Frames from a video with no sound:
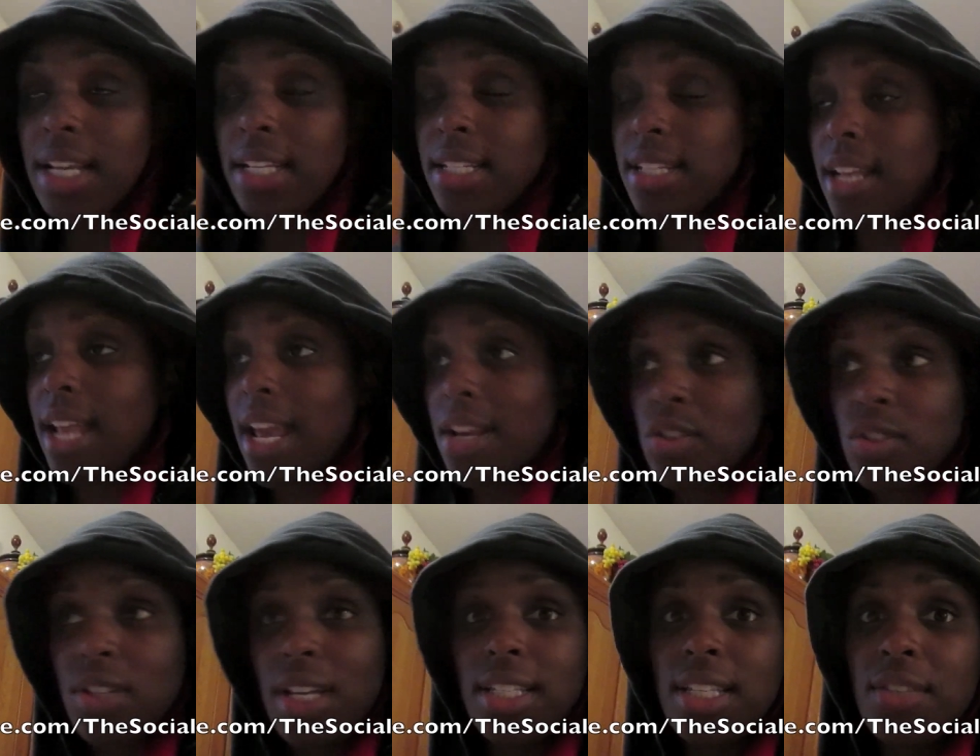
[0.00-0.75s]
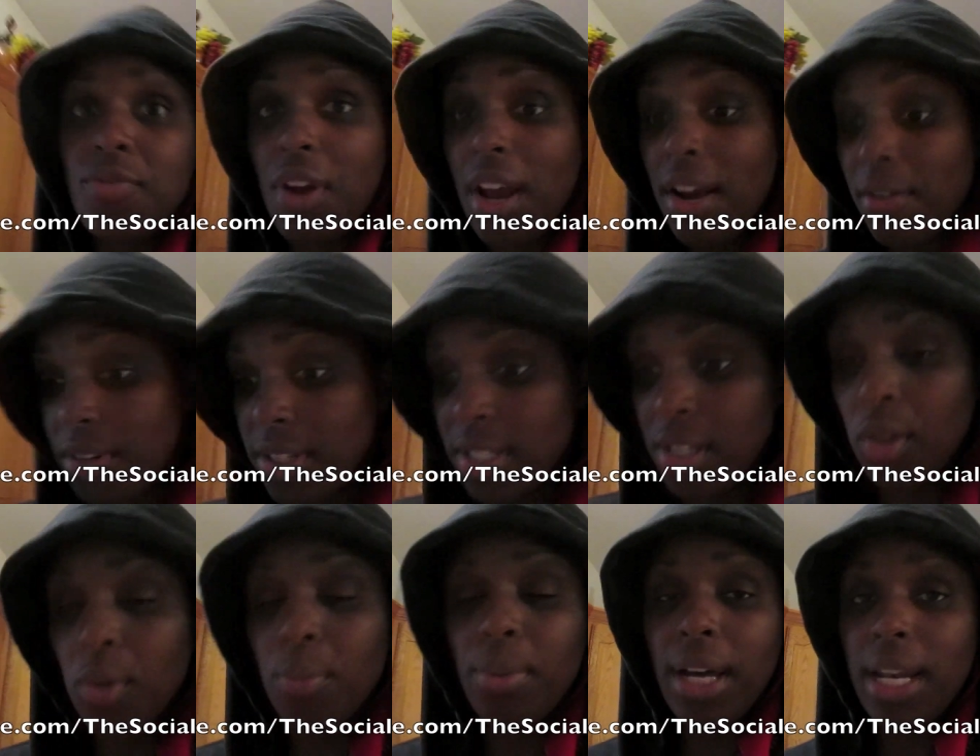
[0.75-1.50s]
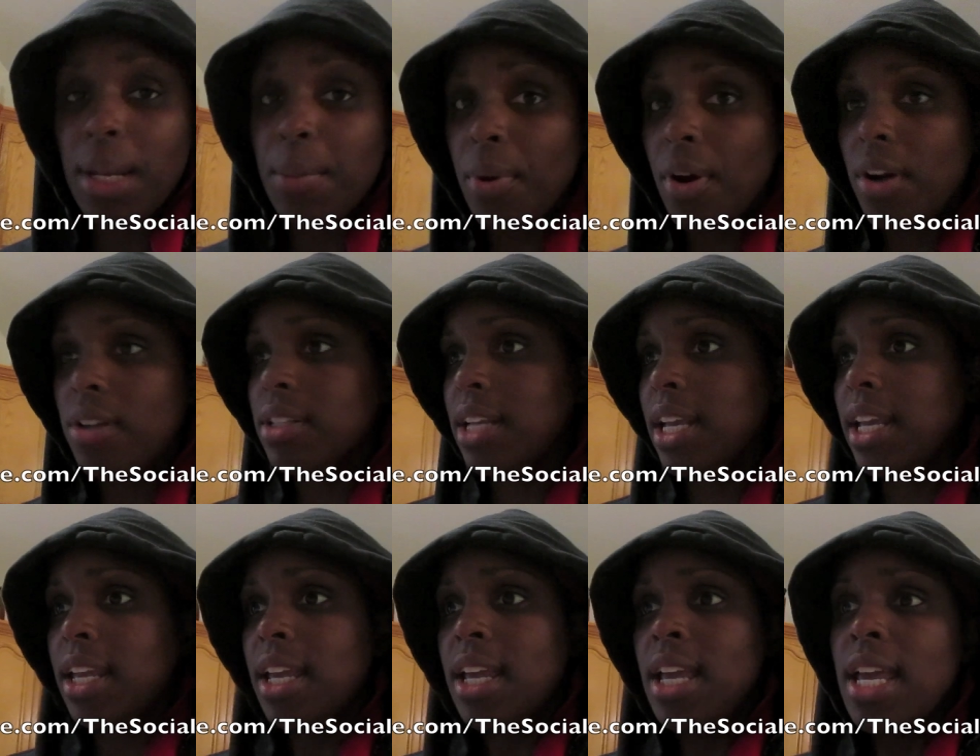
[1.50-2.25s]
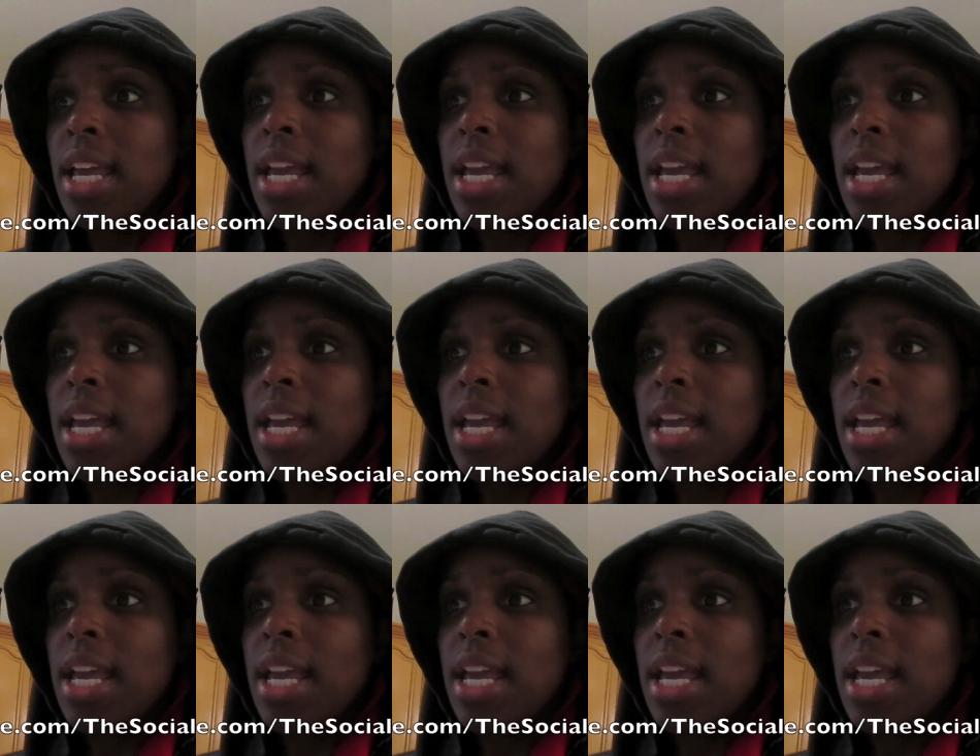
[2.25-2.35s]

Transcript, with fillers: I did exercises for every single body part like